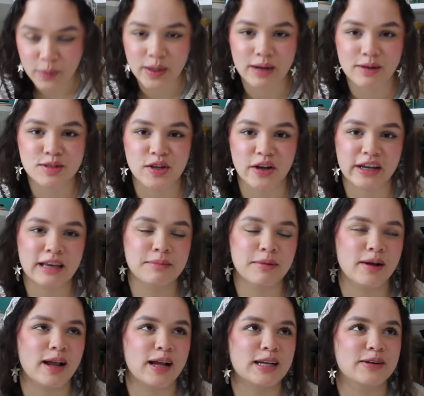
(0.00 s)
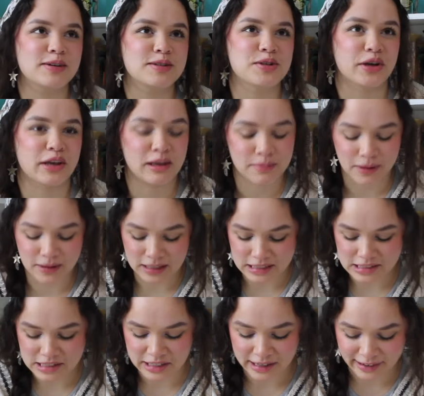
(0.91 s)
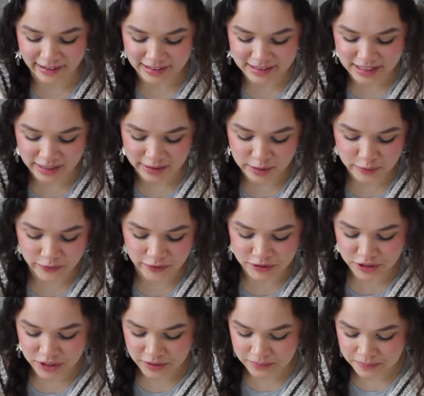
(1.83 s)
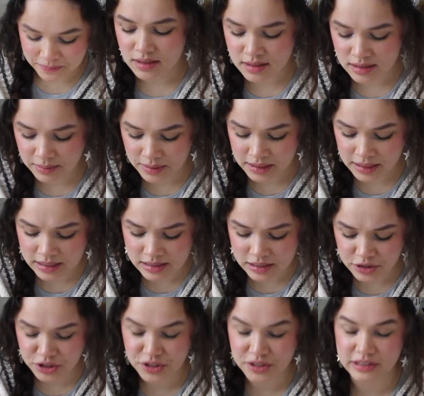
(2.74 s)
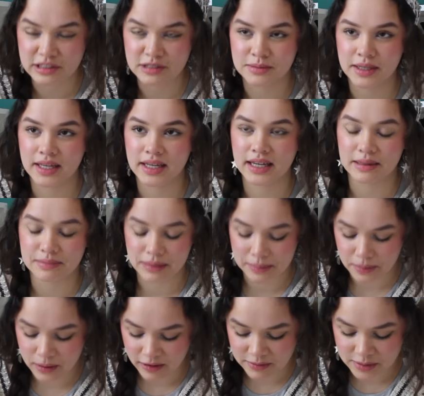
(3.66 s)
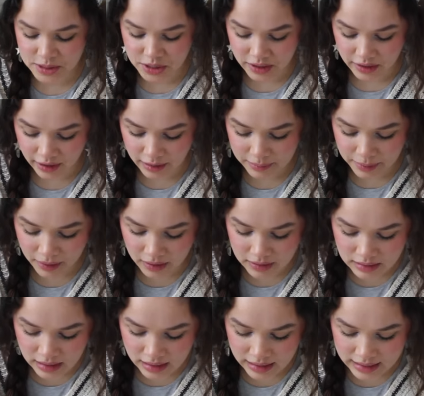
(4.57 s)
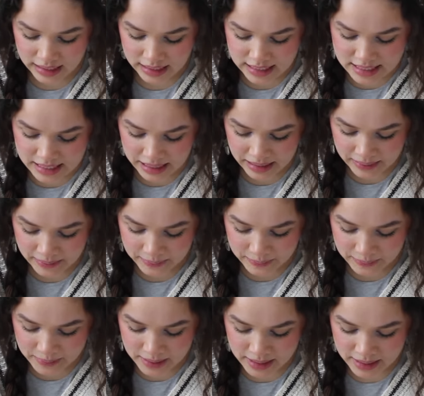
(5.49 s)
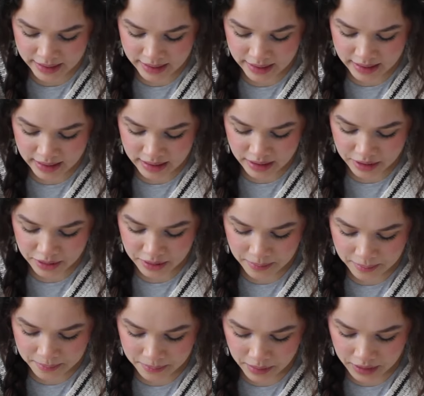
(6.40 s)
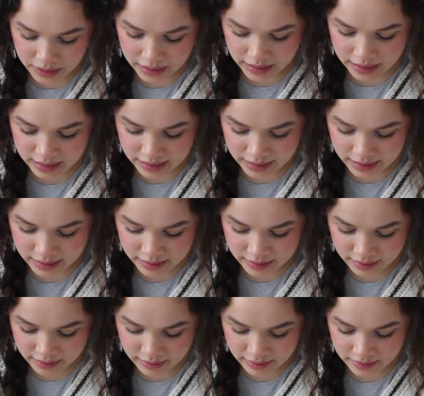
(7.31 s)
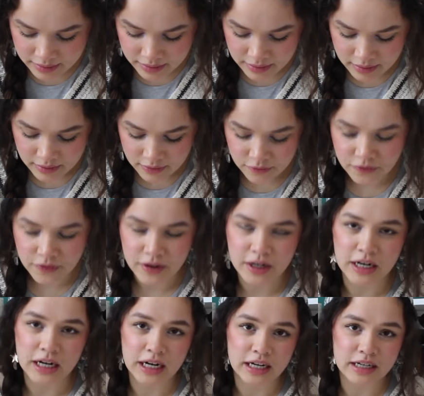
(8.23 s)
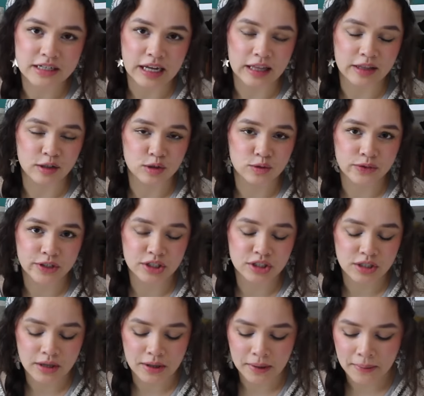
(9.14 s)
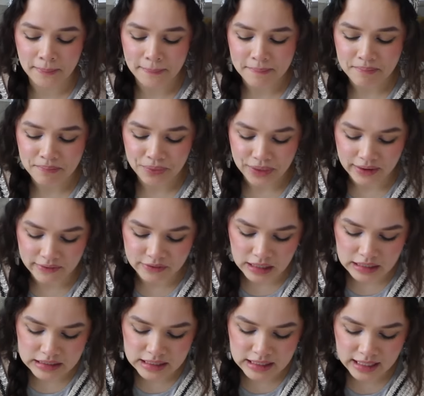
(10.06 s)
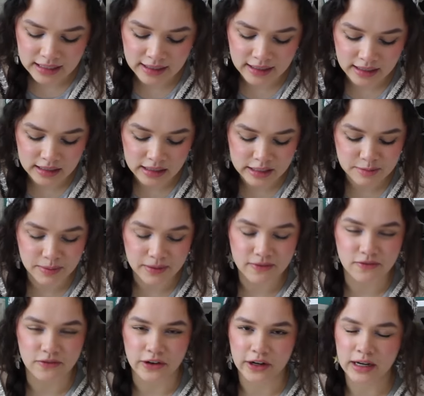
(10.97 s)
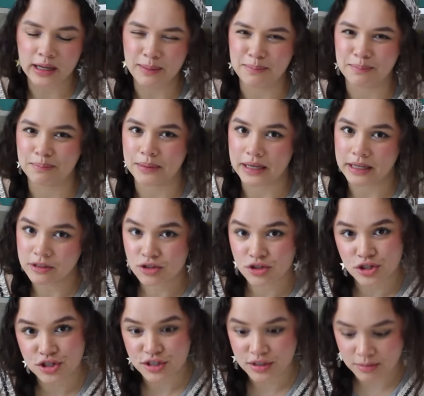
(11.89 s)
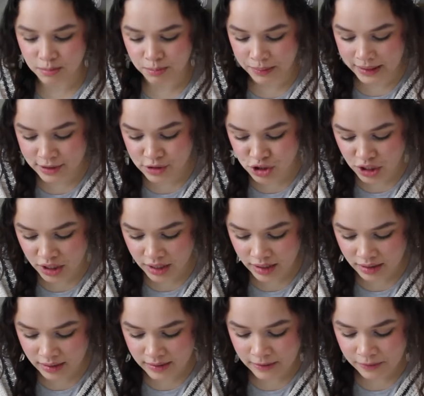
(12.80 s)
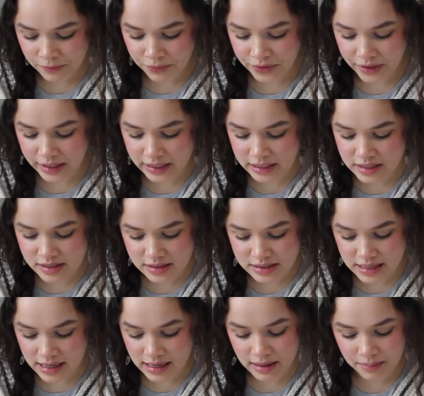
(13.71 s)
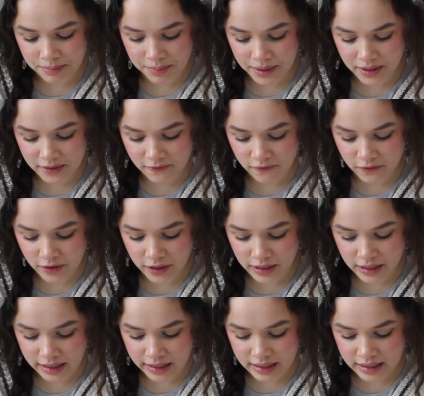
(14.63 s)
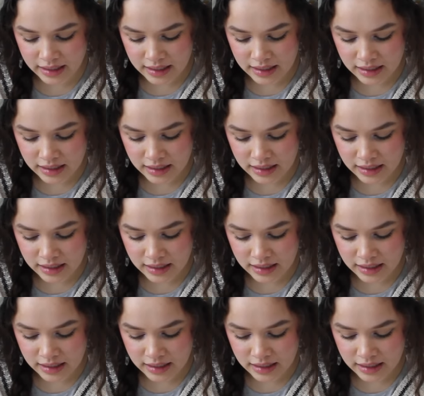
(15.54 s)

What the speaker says: what I was talking about. I know I was talking about 1989 Taylor's version. Something that's interesting to me and people have been talking about a lot is how the marketing for Taylor's version of 1989 has been very beachy, and it's not been very